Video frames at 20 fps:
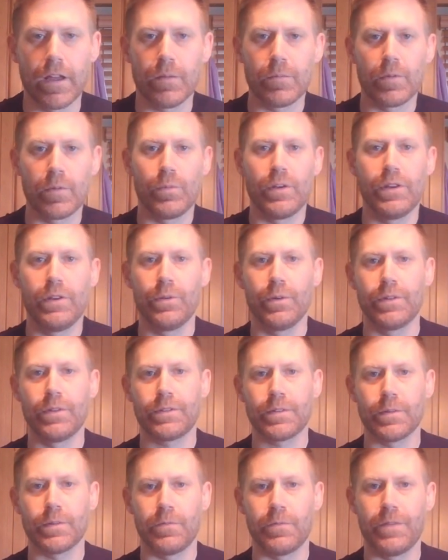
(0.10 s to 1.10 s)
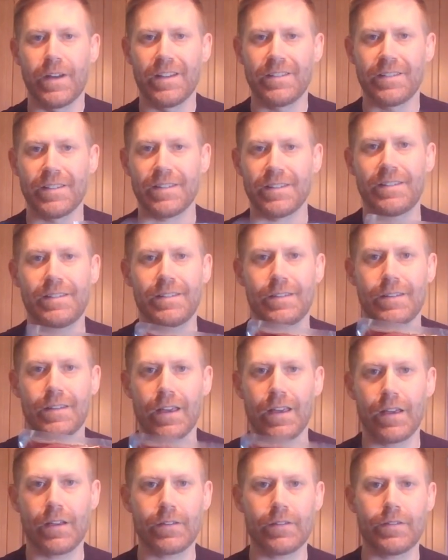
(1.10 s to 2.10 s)
I'm going to be doing some venison
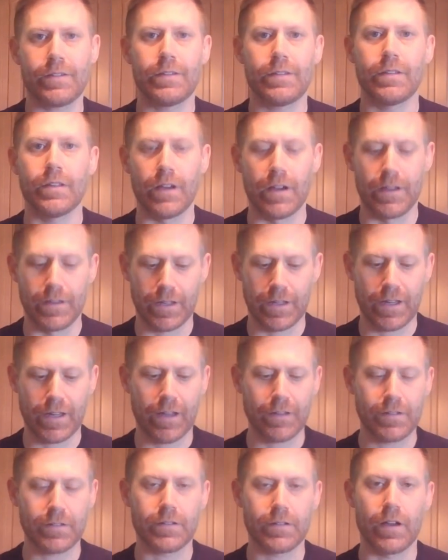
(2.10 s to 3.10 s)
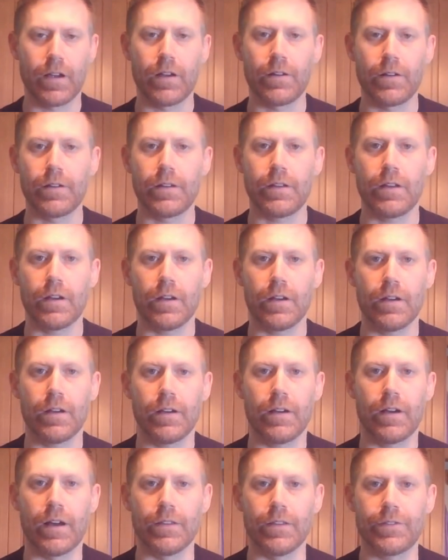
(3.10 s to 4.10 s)
steaks on the cast iron
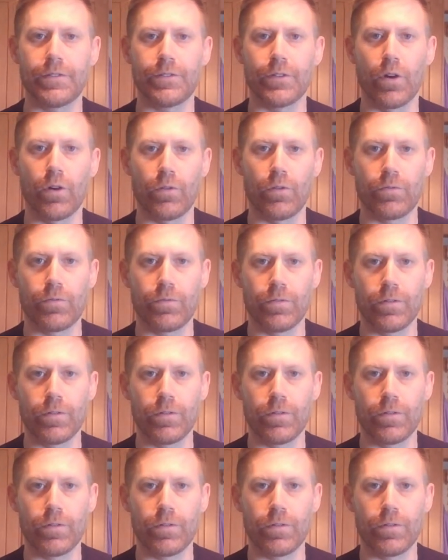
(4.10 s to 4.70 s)
on stove.